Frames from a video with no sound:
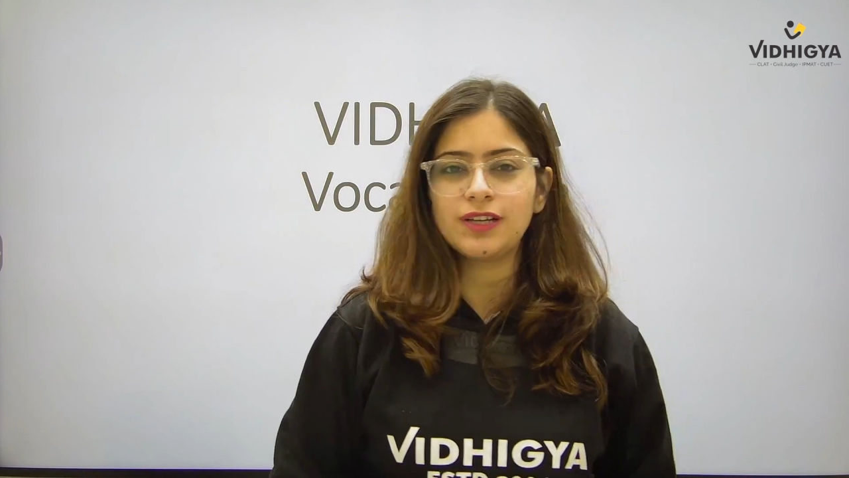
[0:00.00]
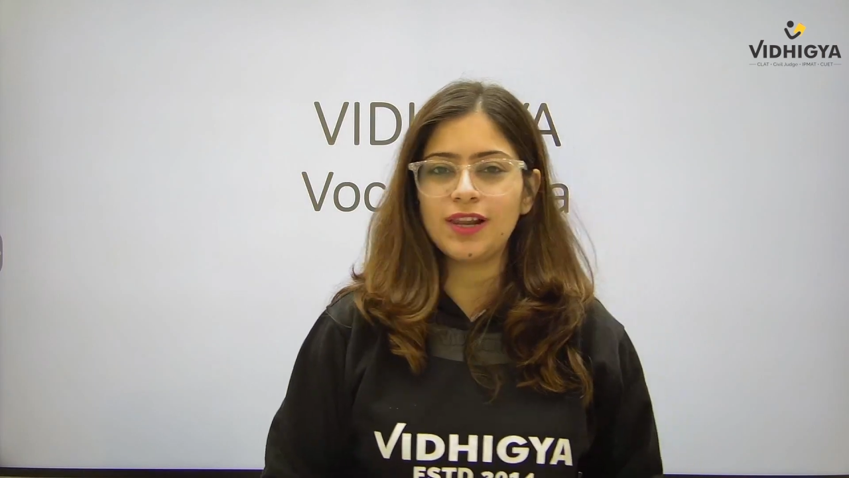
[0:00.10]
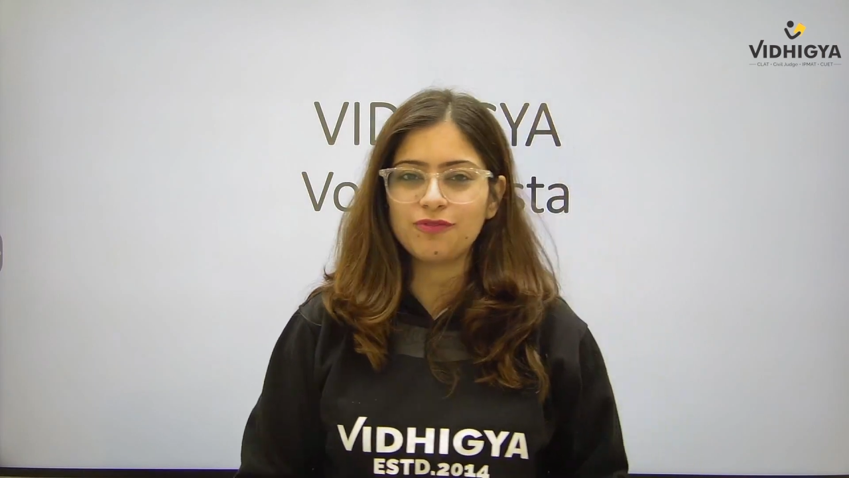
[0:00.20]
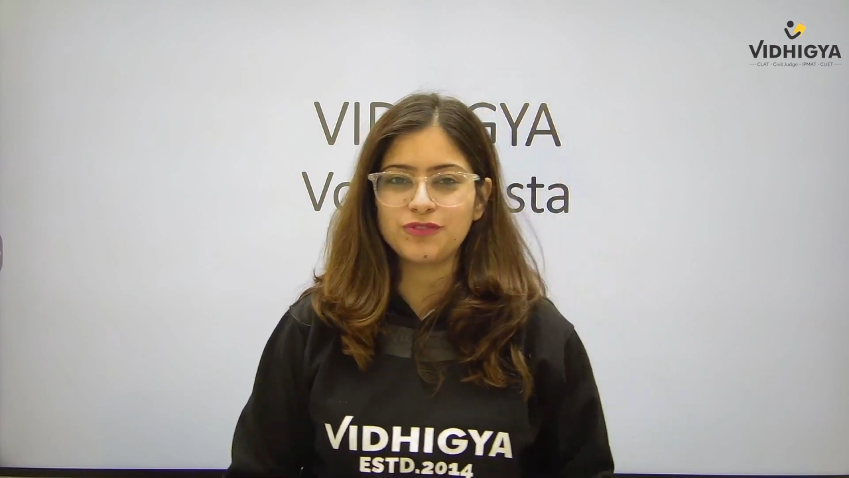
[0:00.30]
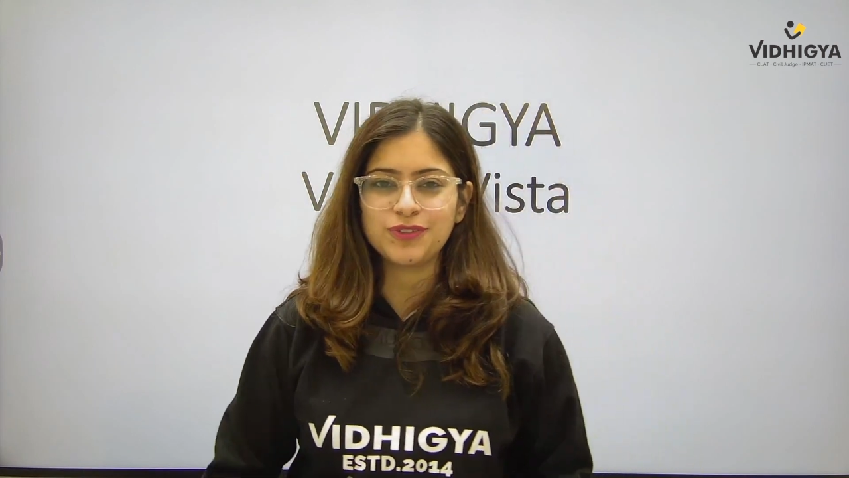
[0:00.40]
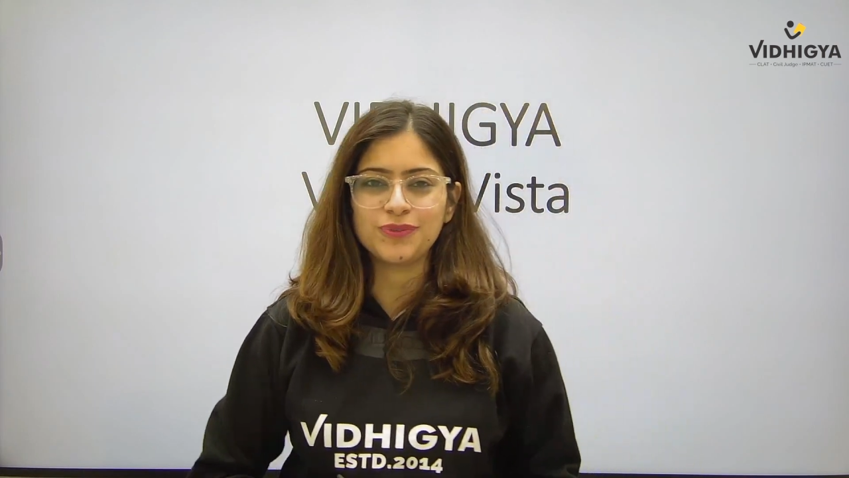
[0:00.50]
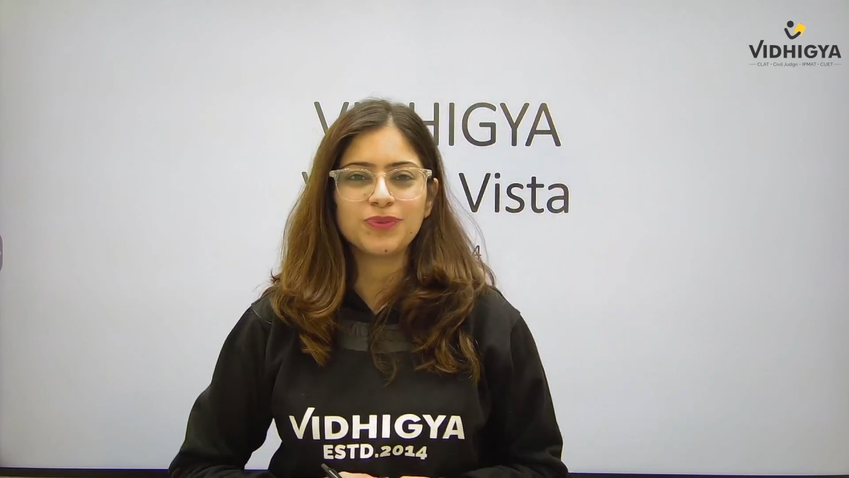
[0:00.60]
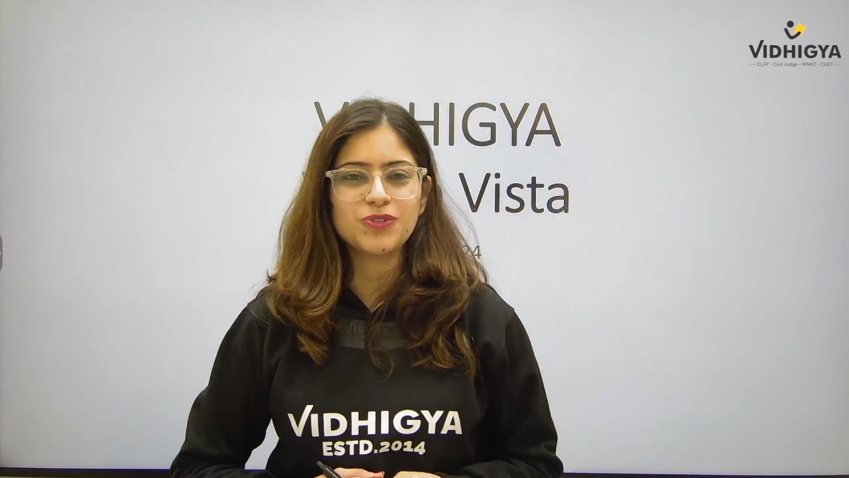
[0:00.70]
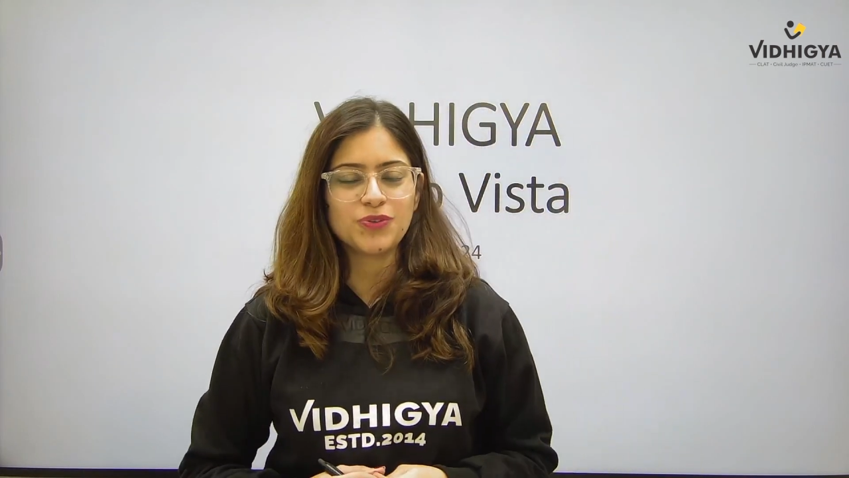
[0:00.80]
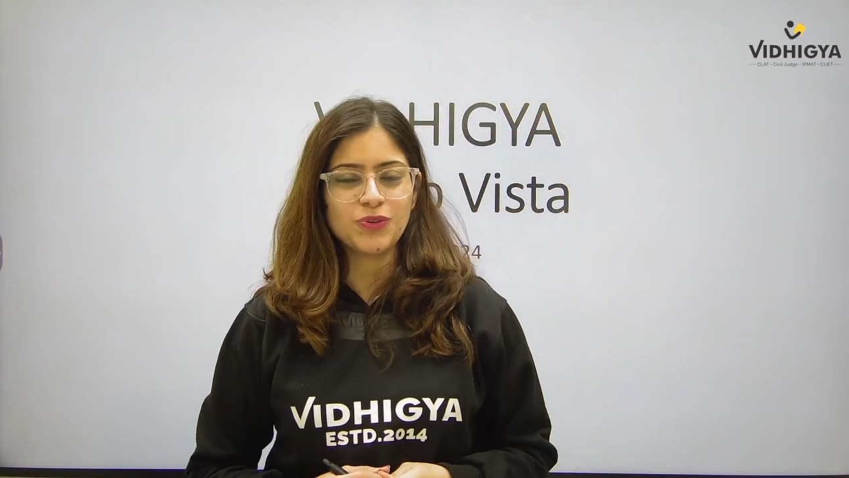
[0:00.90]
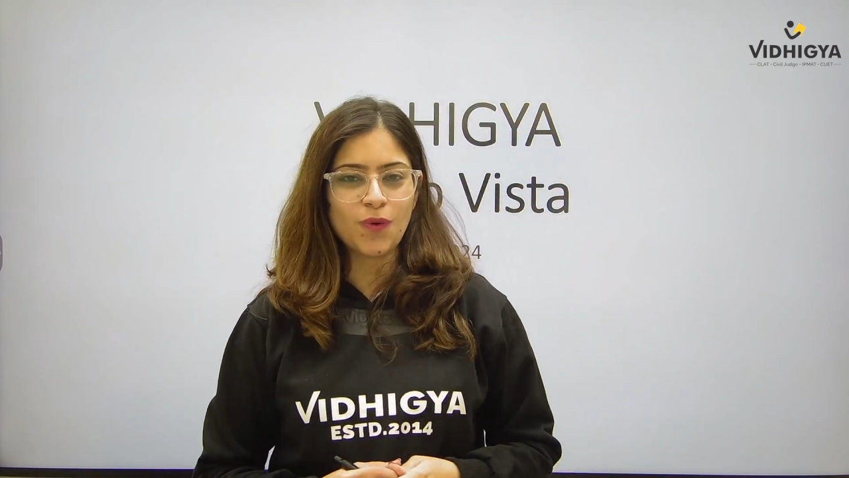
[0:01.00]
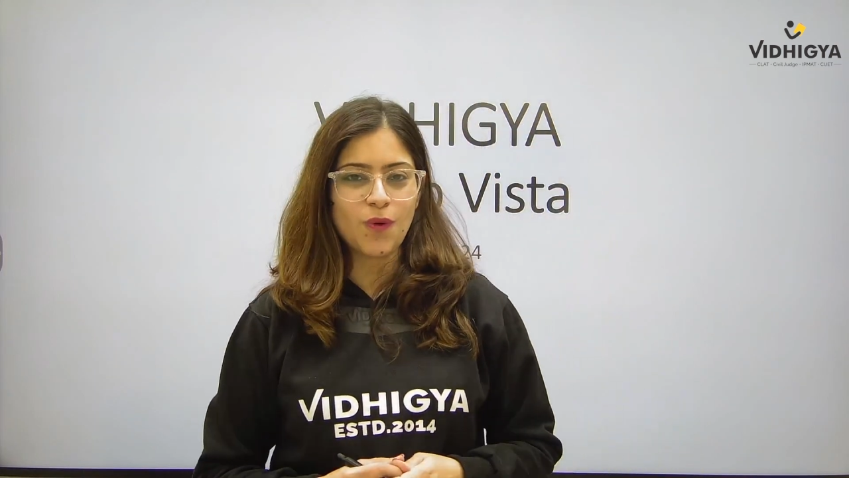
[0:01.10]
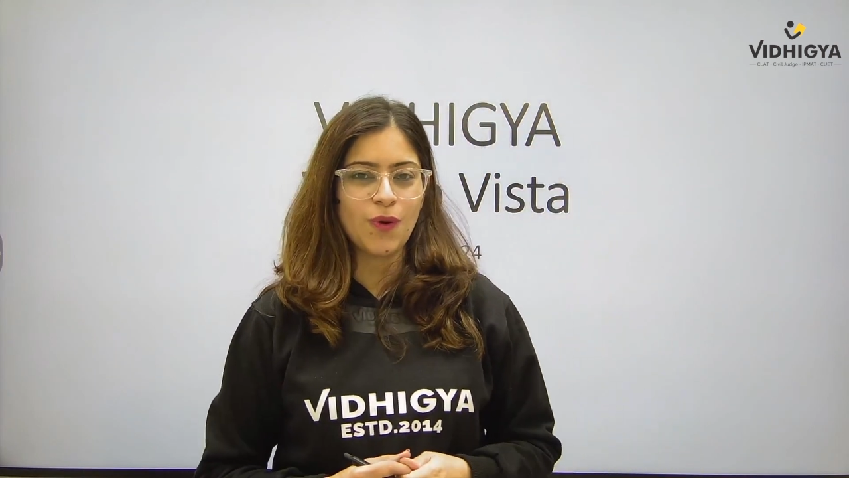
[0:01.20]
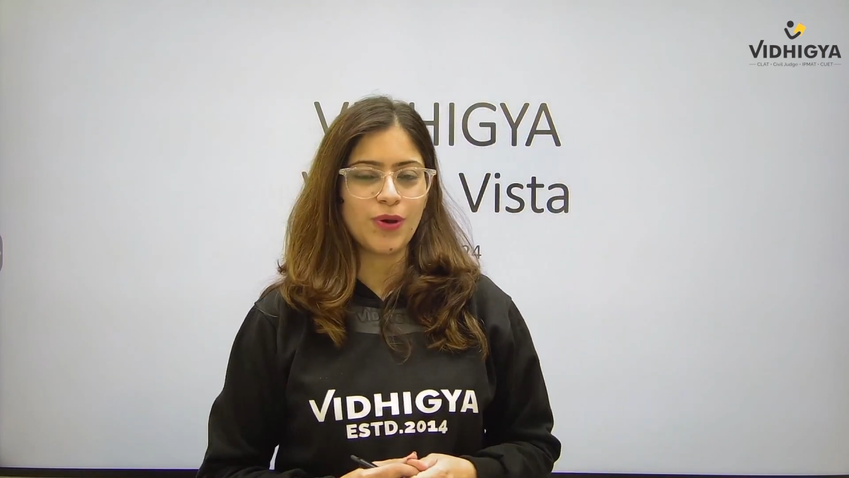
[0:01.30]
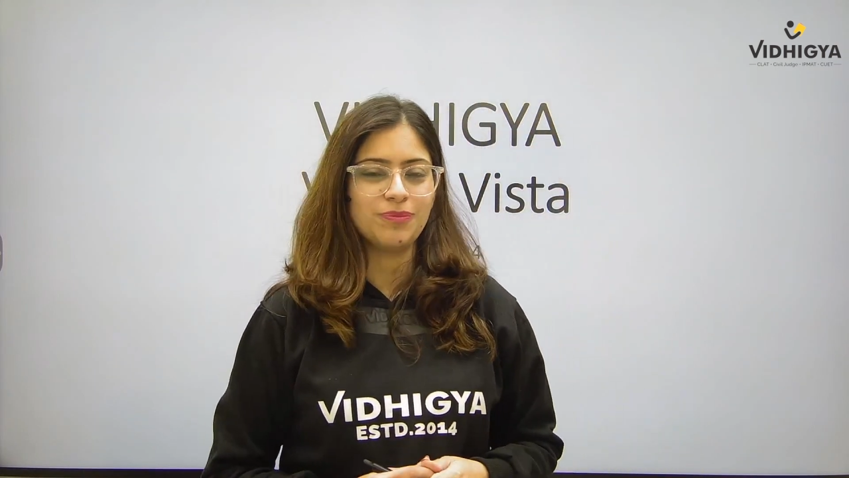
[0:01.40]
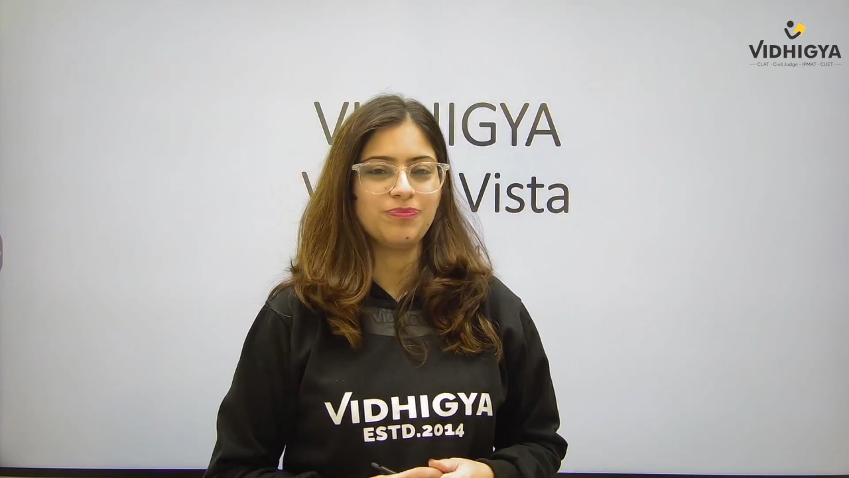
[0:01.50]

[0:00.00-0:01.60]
afternoon to you all.